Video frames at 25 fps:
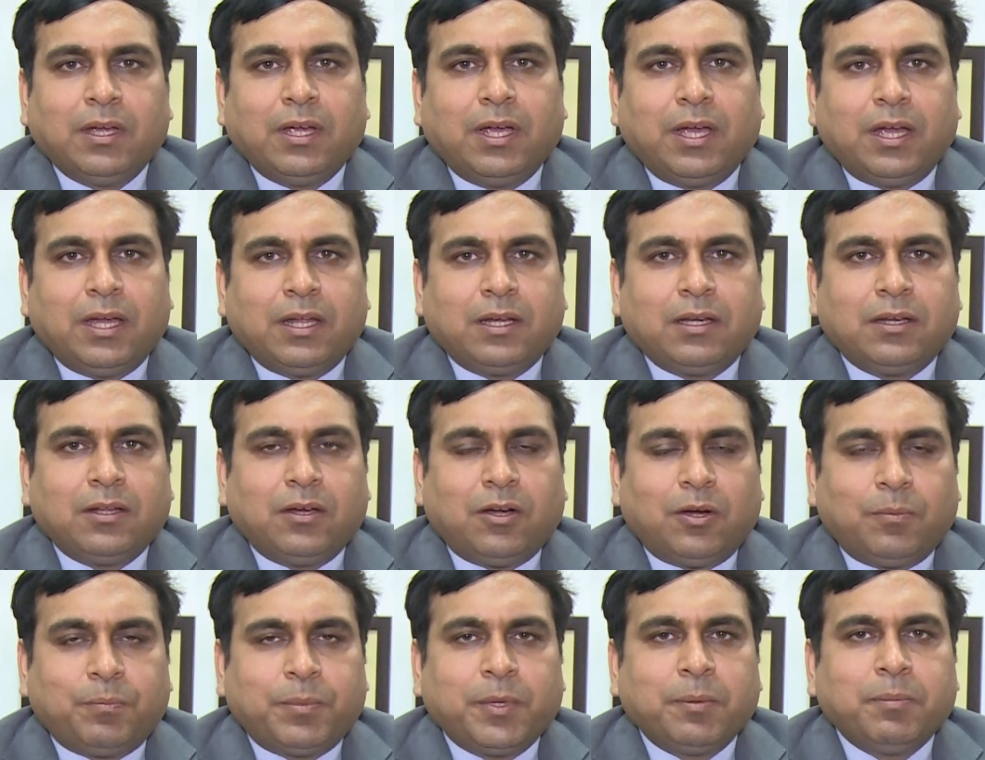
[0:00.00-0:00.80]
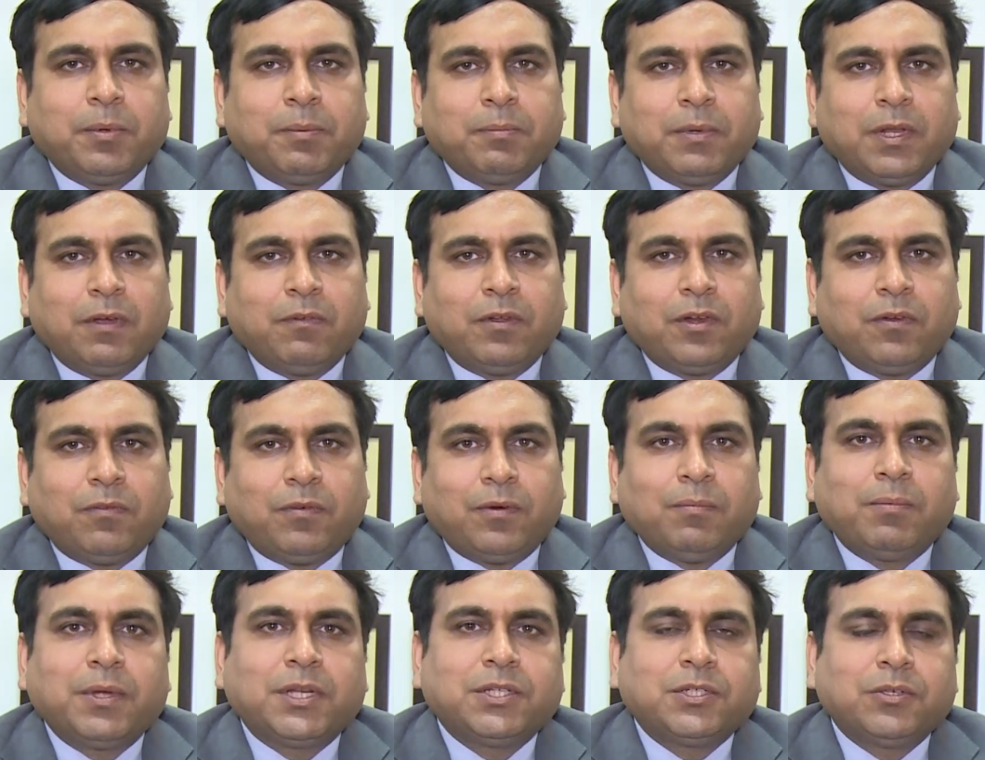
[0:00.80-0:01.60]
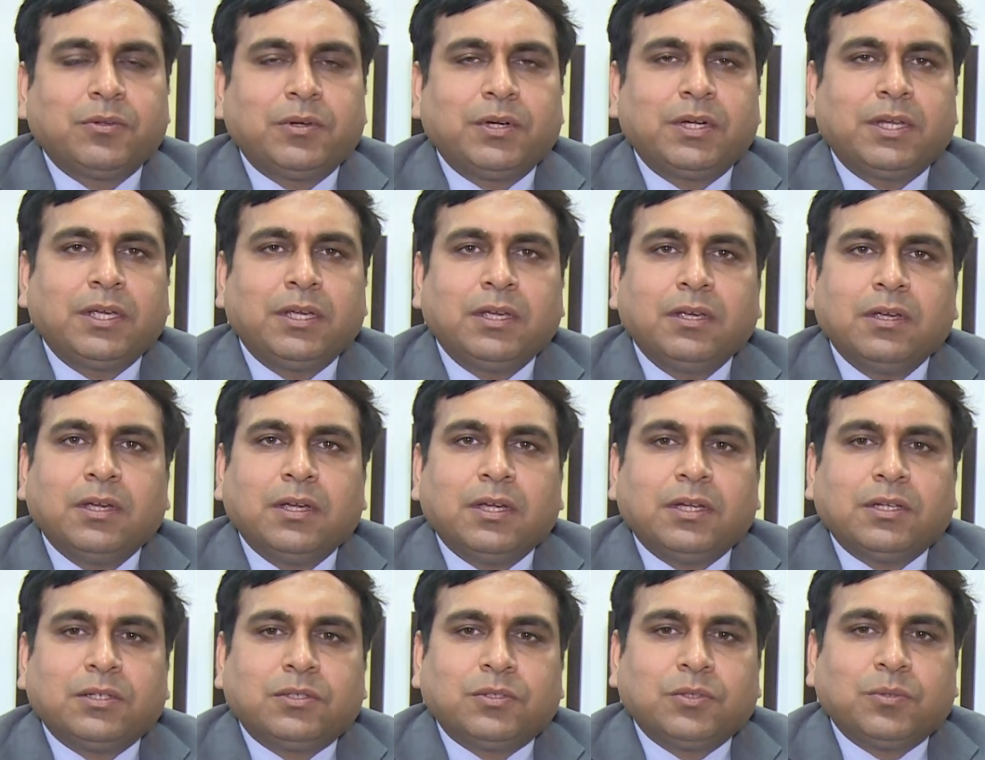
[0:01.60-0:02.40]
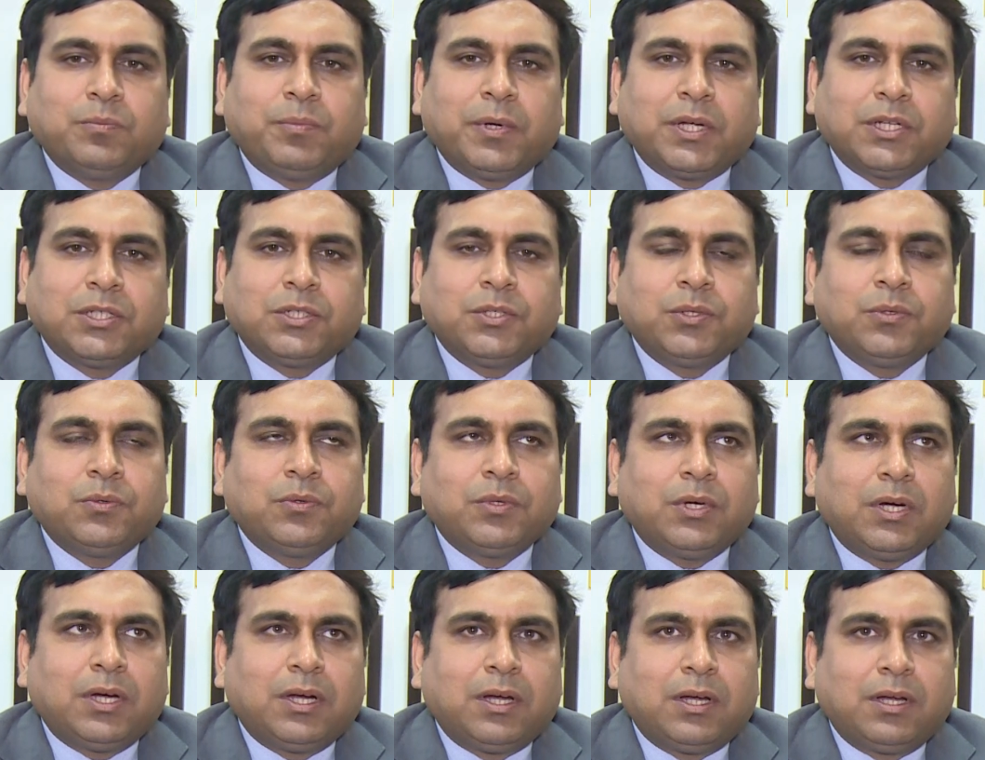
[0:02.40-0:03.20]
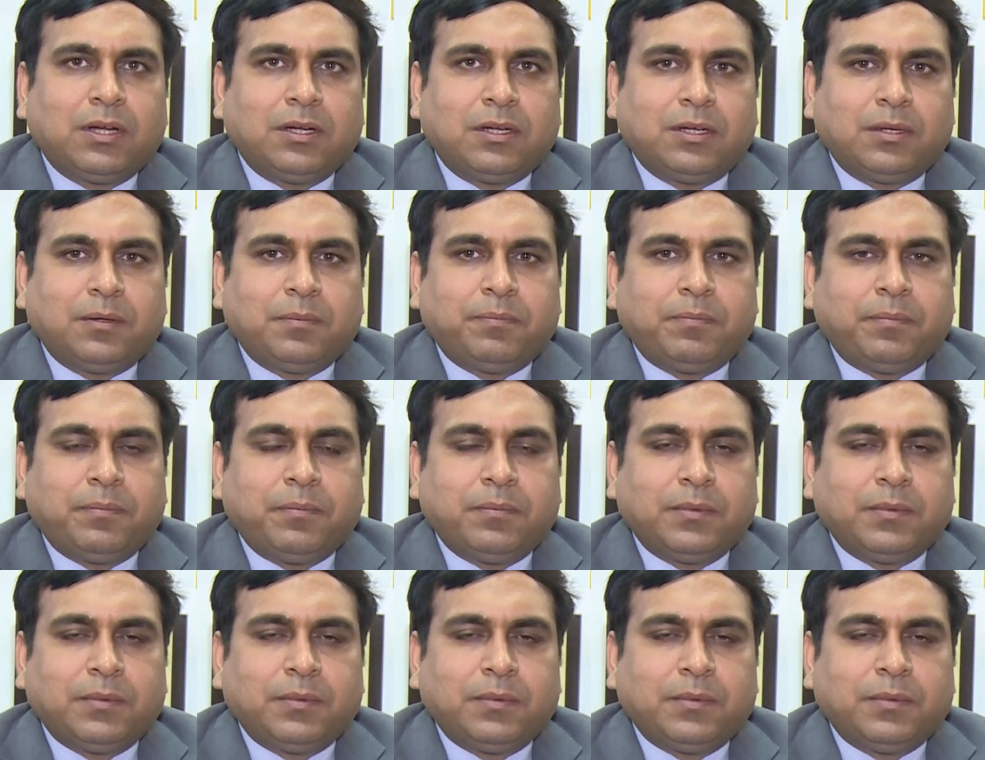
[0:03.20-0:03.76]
and optimum level of opportunity to pursue a